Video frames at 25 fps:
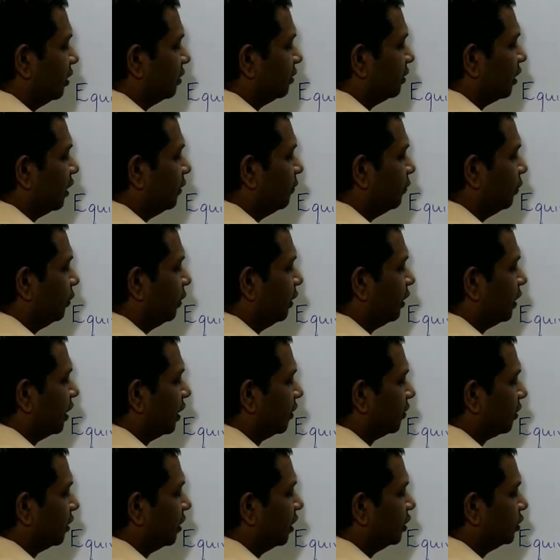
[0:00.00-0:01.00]
sulfuric
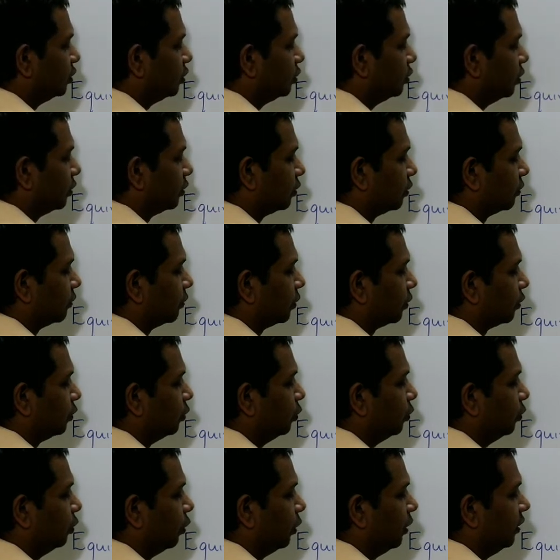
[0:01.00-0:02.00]
acid H2SO of course
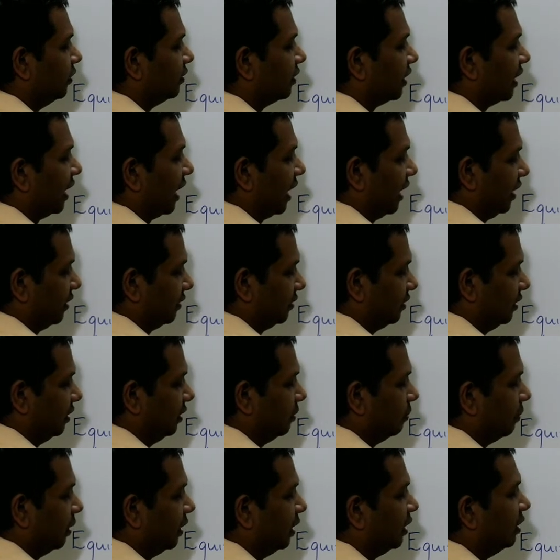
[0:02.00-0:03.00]
you know it's an
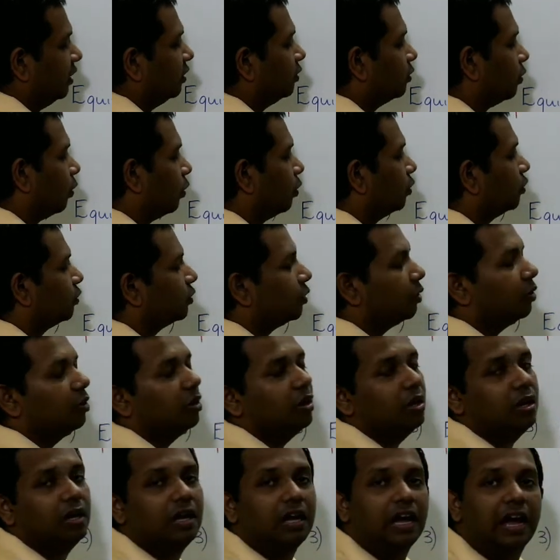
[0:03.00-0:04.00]
acid but it is
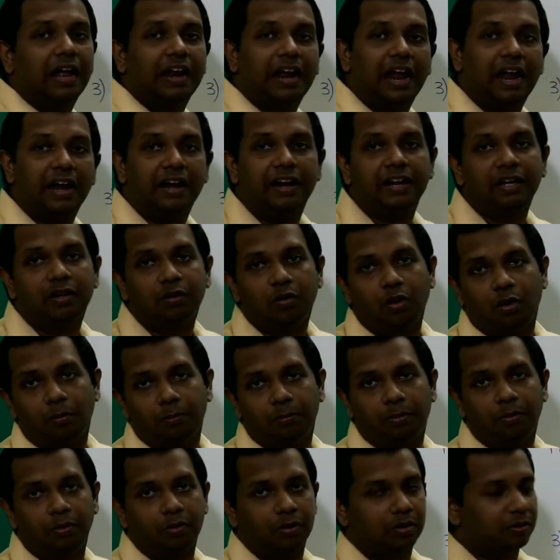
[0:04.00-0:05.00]
also an ionic
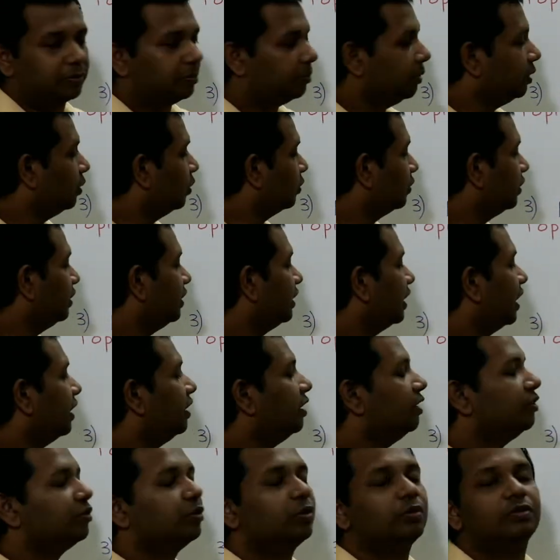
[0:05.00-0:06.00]
compound because it can
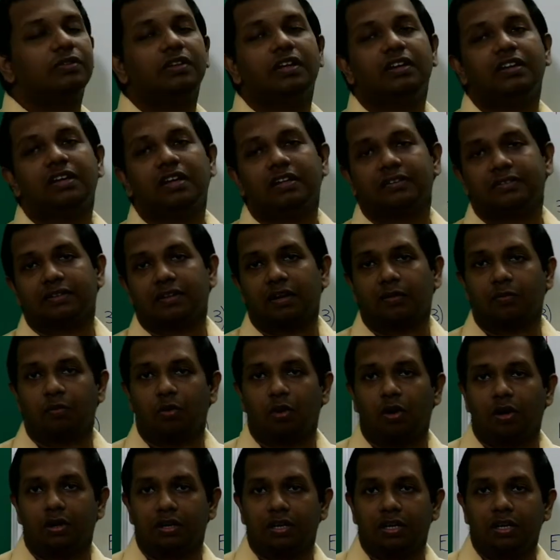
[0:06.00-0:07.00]
dissociate as
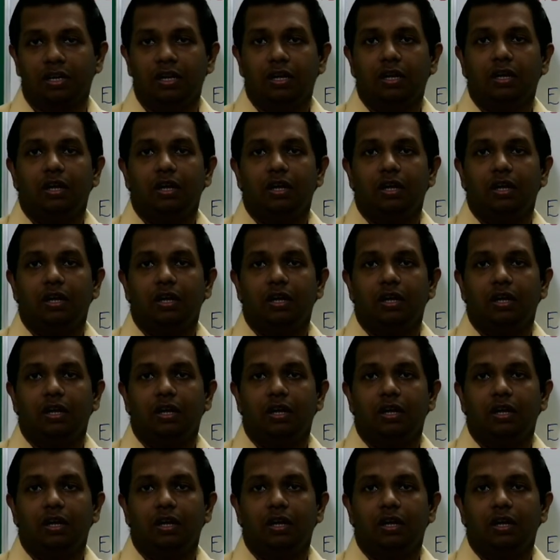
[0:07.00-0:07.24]
what